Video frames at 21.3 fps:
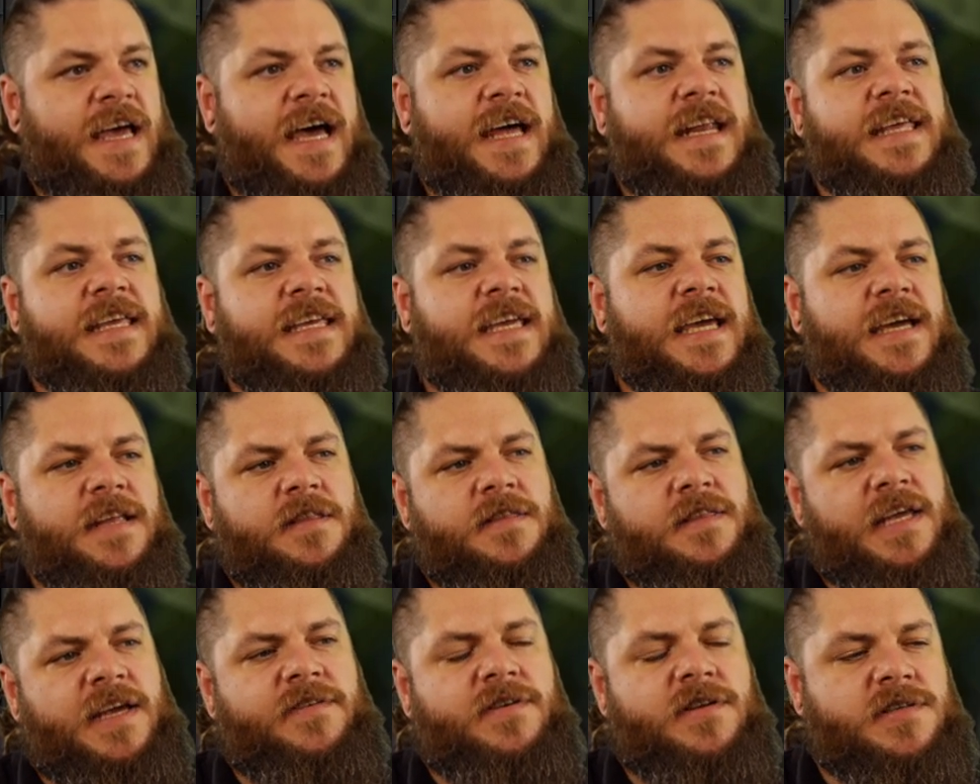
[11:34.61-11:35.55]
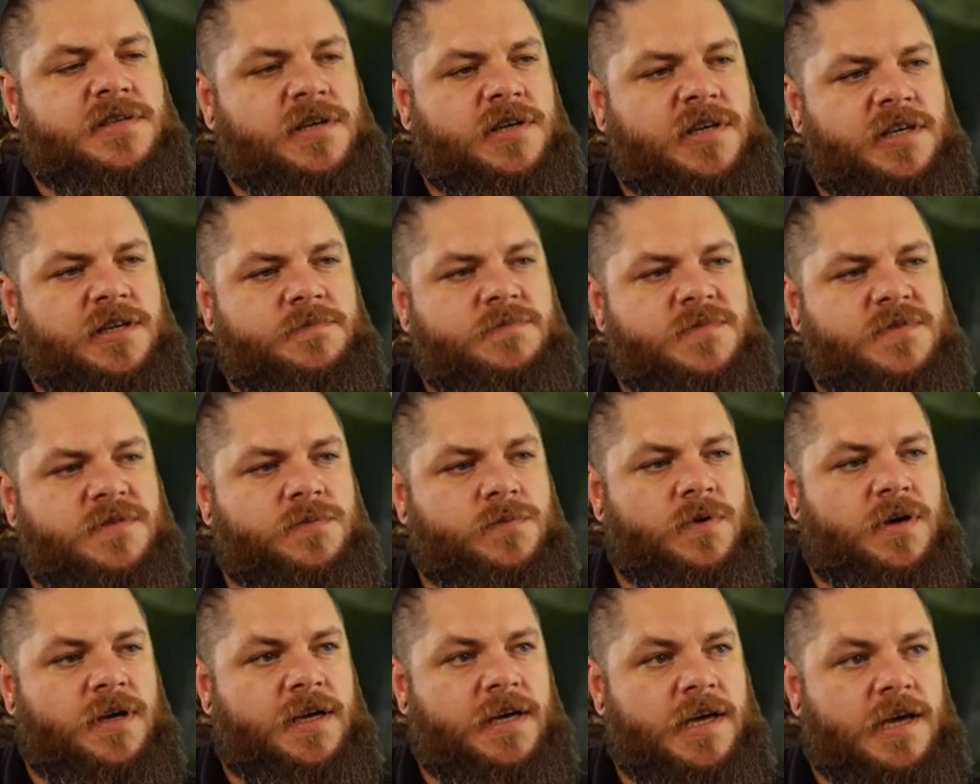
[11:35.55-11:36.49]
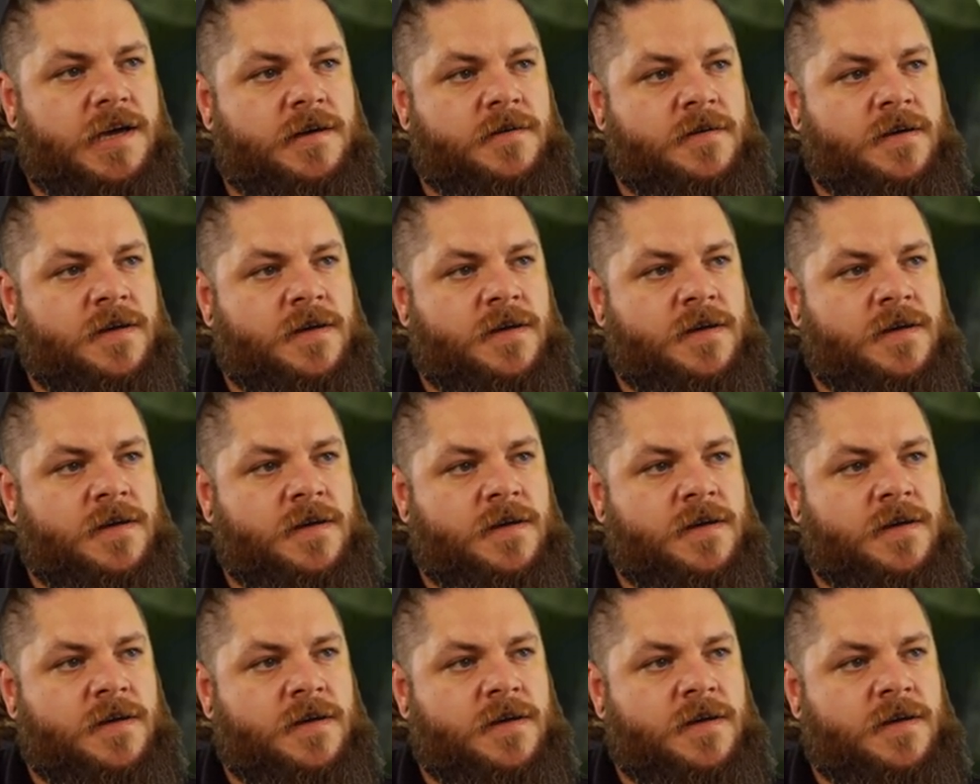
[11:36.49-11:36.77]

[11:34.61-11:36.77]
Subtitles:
And again, there are times where